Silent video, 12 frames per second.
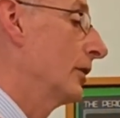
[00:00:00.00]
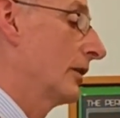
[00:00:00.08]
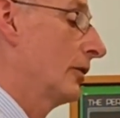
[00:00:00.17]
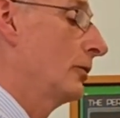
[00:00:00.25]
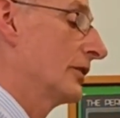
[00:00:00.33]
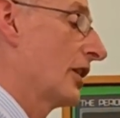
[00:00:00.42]

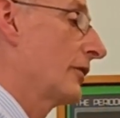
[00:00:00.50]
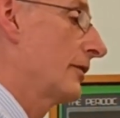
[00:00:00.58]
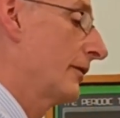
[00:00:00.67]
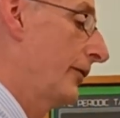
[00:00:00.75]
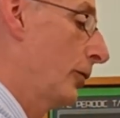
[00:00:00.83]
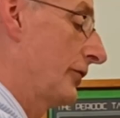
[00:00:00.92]
Oh, it's
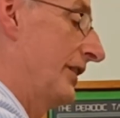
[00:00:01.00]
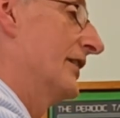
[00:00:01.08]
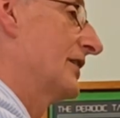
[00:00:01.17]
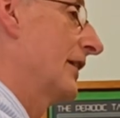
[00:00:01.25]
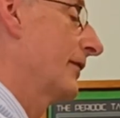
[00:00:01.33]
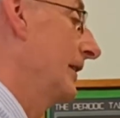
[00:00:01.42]
140,
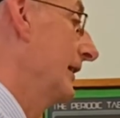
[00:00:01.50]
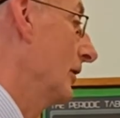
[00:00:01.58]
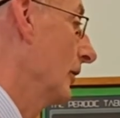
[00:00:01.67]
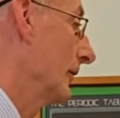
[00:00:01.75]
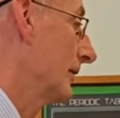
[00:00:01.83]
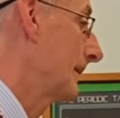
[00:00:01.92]
yeah, definitely
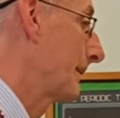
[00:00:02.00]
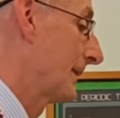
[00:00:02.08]
gone.